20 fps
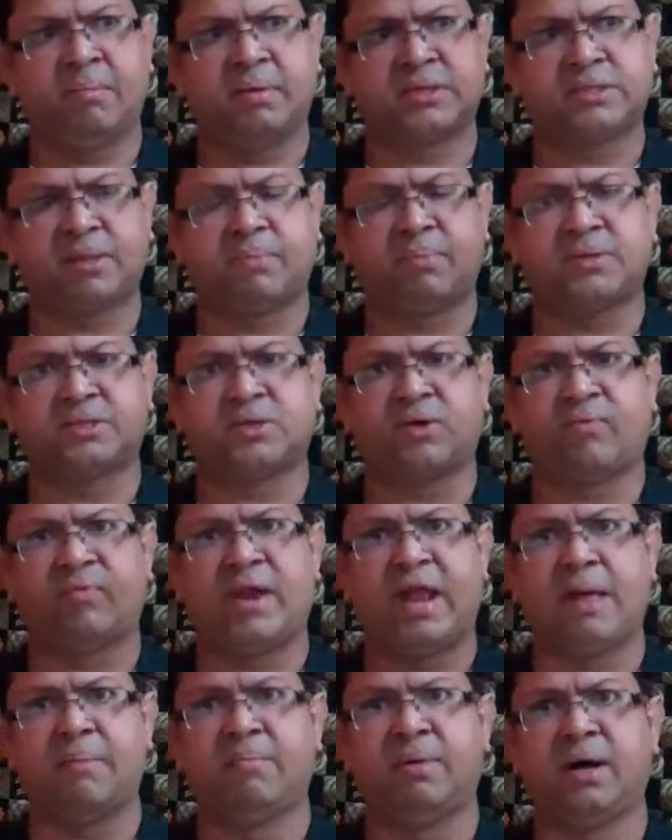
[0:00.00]
surplus of
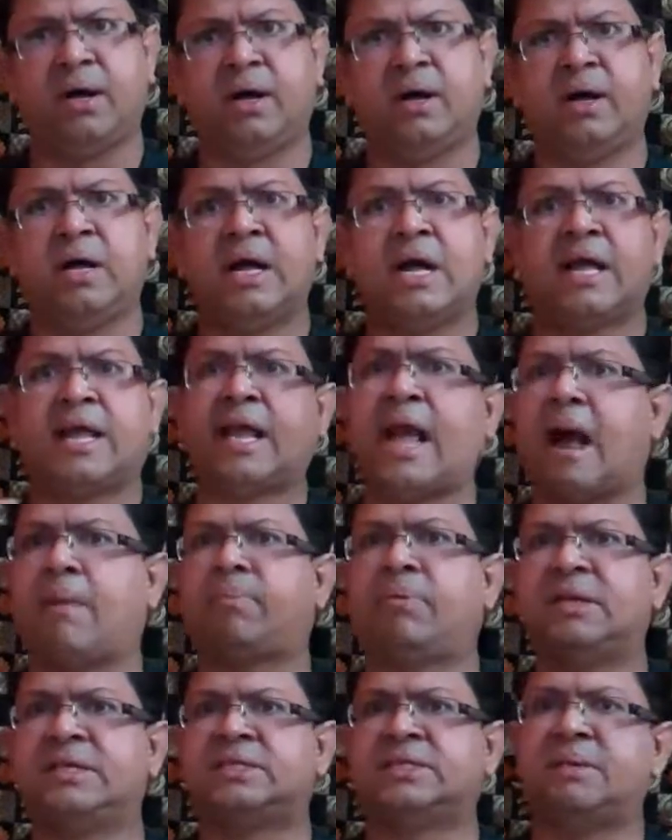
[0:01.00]
labor,
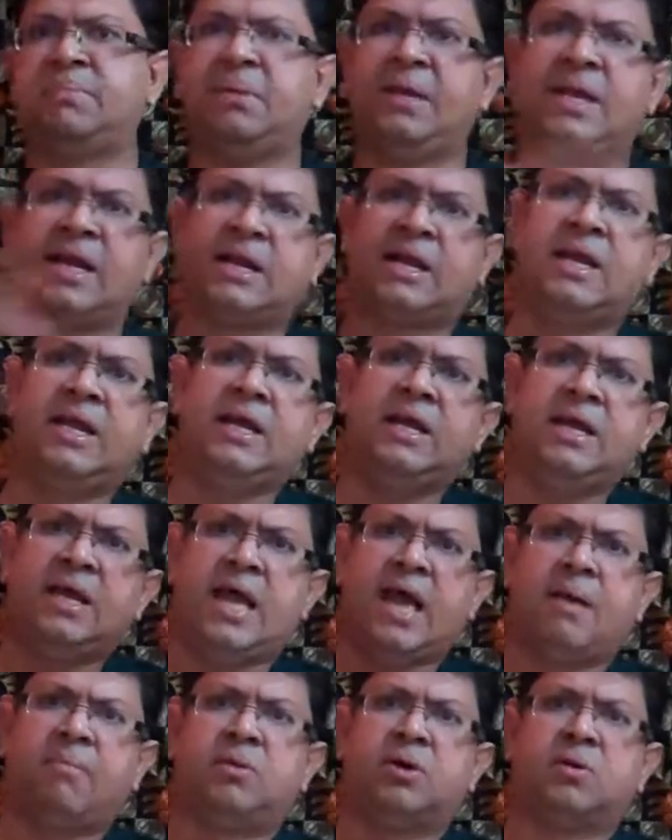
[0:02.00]
capitalists
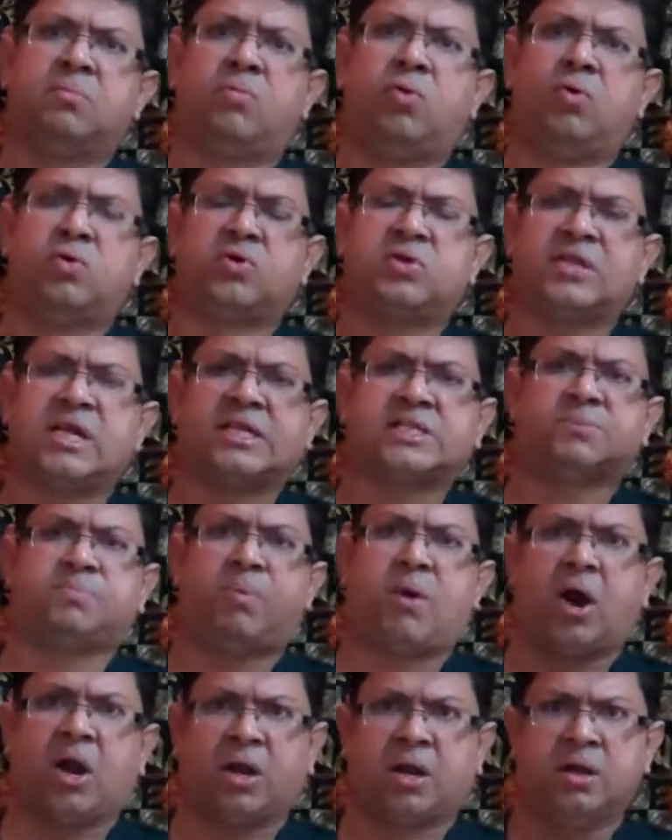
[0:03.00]
immediately able to move to that
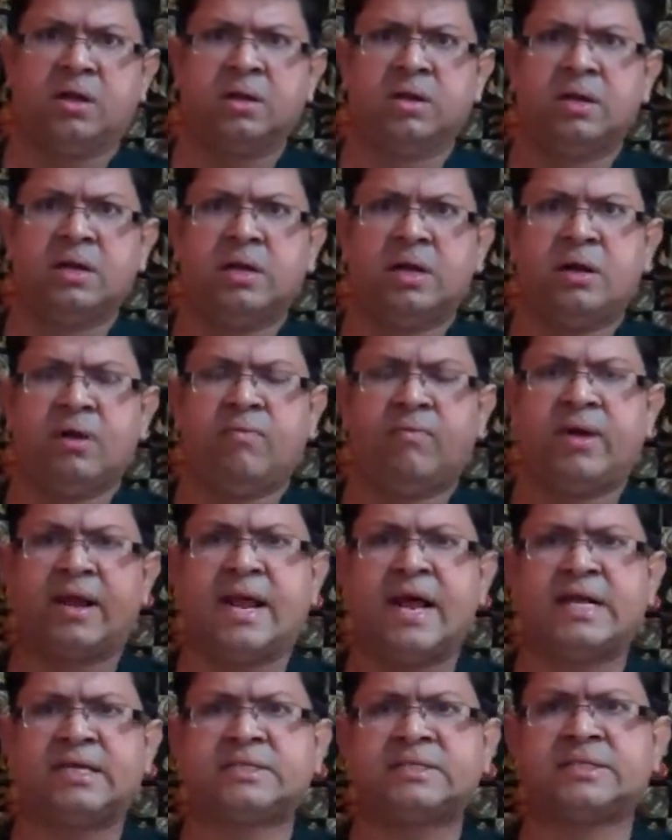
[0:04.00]
spot.
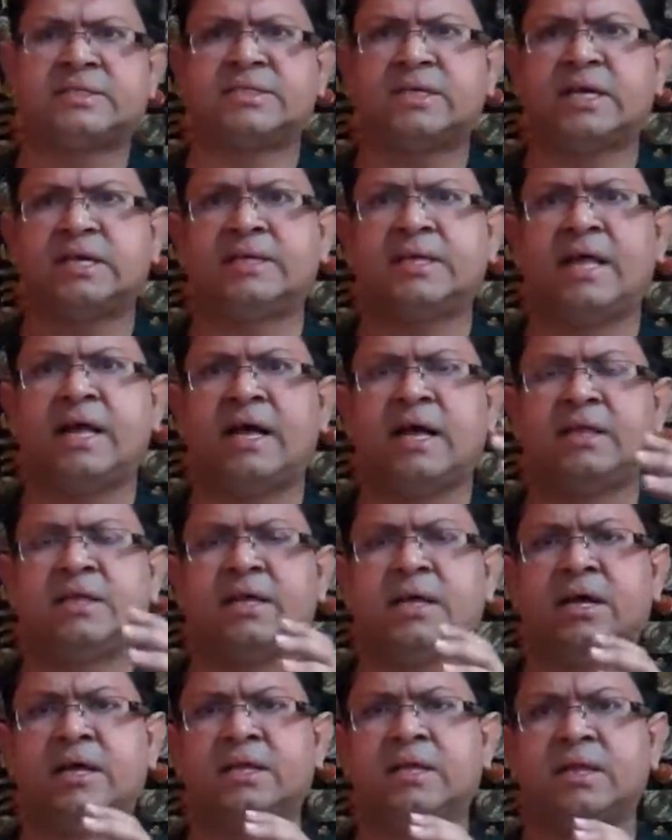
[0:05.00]
Whereas
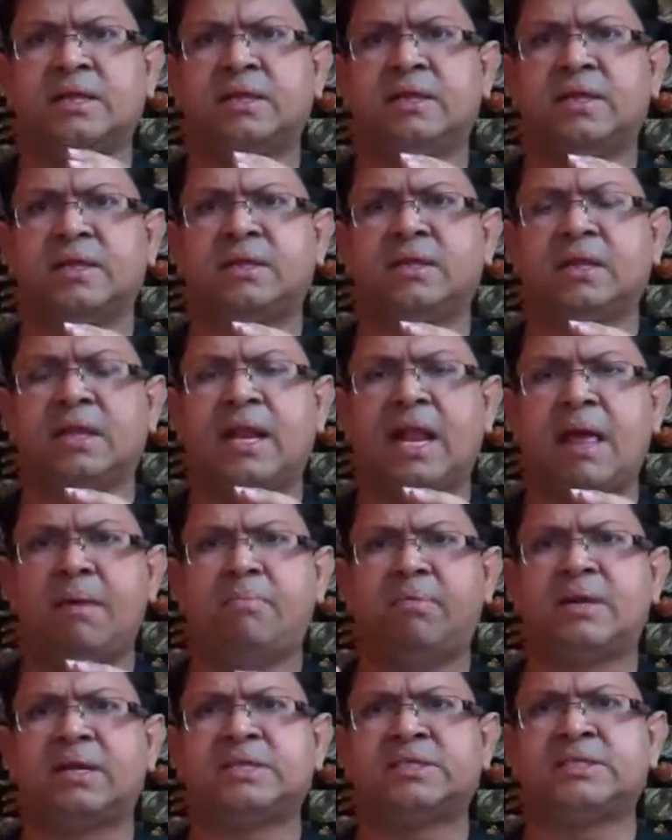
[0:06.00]
the
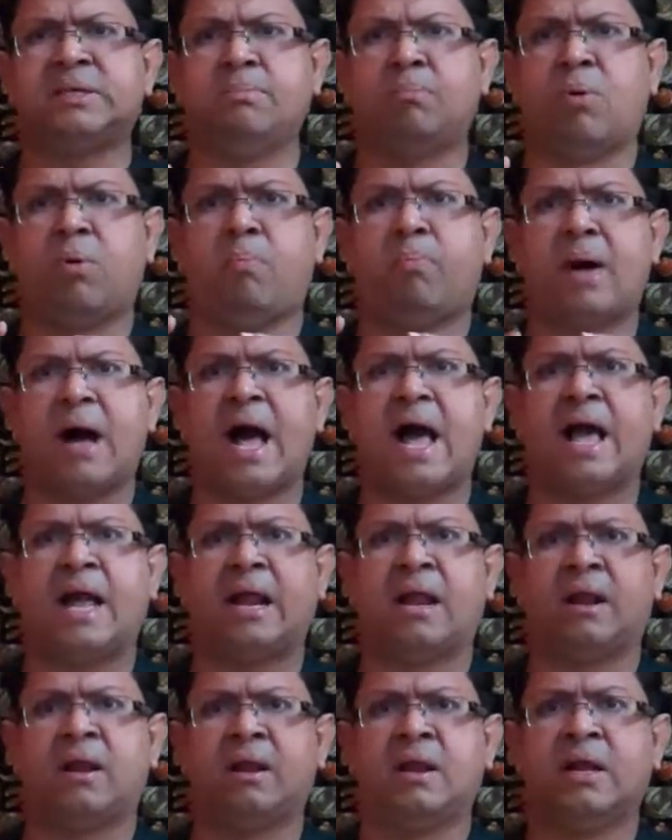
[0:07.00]
labor is
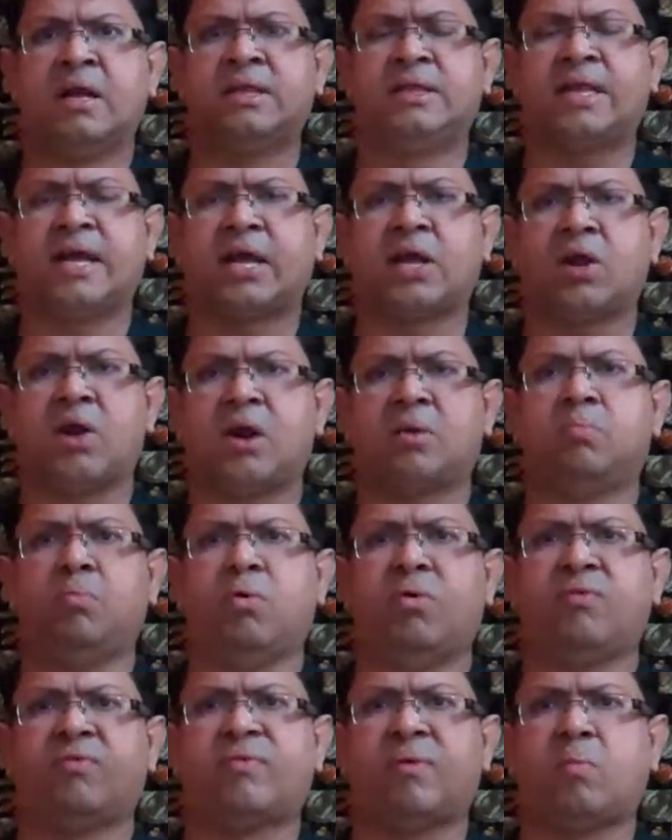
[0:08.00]
immobile, they cannot
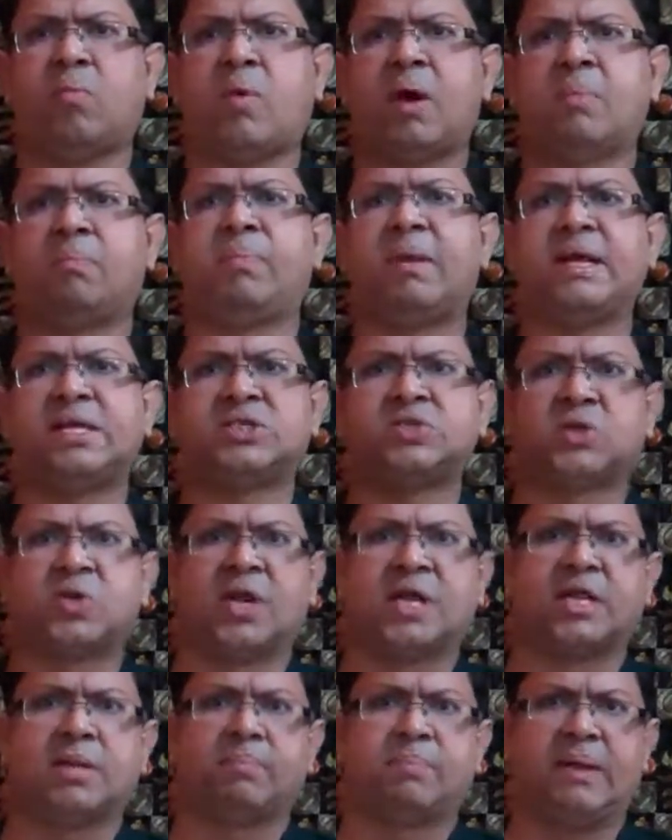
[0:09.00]
move from one place to
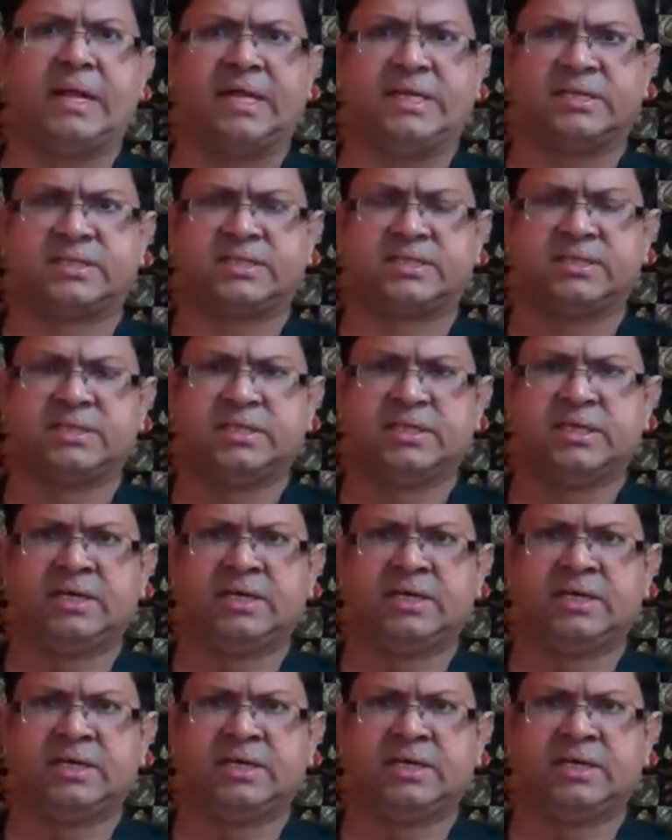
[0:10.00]
another place,